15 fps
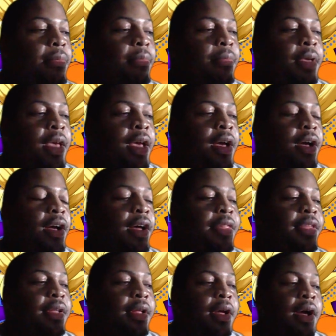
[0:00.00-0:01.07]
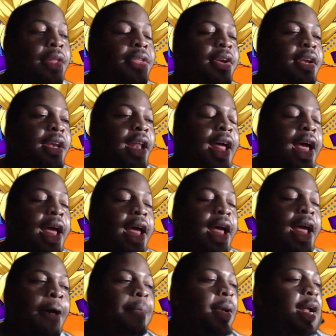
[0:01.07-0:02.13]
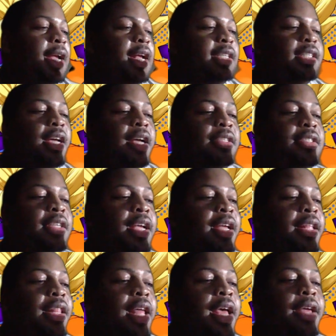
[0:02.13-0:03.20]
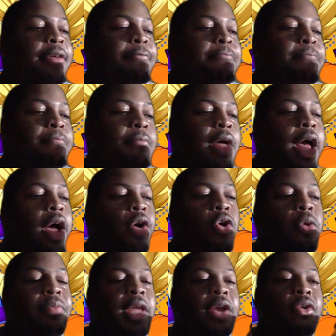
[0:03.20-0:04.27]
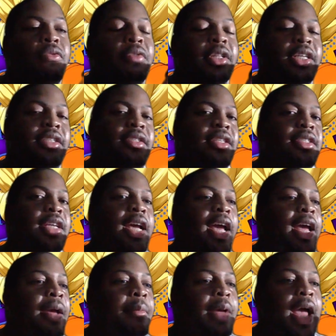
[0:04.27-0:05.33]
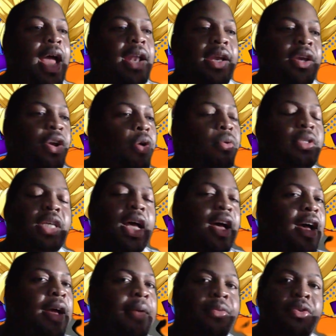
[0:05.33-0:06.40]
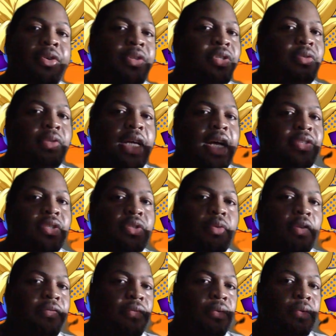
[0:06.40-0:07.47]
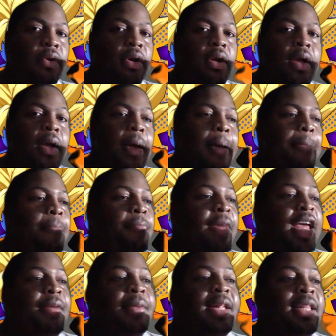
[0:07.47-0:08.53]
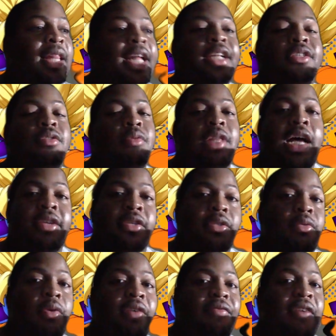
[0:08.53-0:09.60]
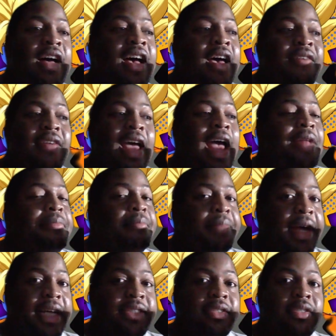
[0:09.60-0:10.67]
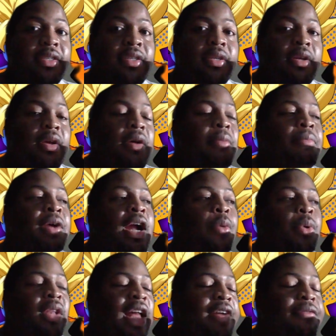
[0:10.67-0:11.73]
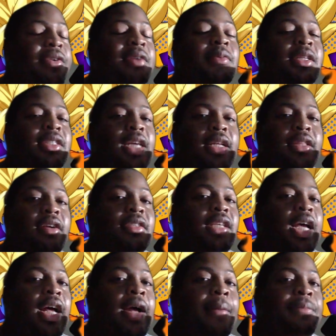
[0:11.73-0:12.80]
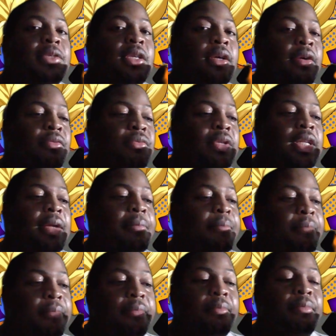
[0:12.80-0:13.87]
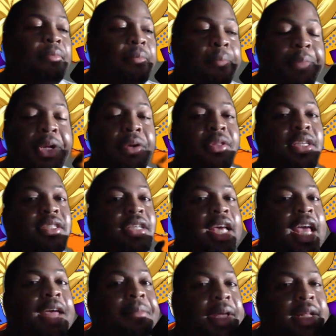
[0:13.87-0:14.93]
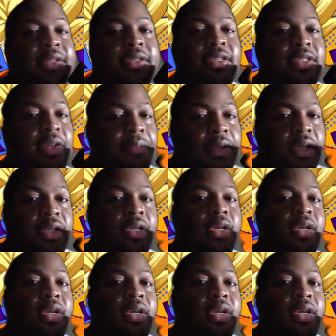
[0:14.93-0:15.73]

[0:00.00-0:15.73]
Yeah, other other than that, I mean, I guess I'd say, like, I hope they don't release this game at no time during two thousand twenty-four, maybe late two thousand twenty-five at best, but I would like for them to take their time to really build this game into something.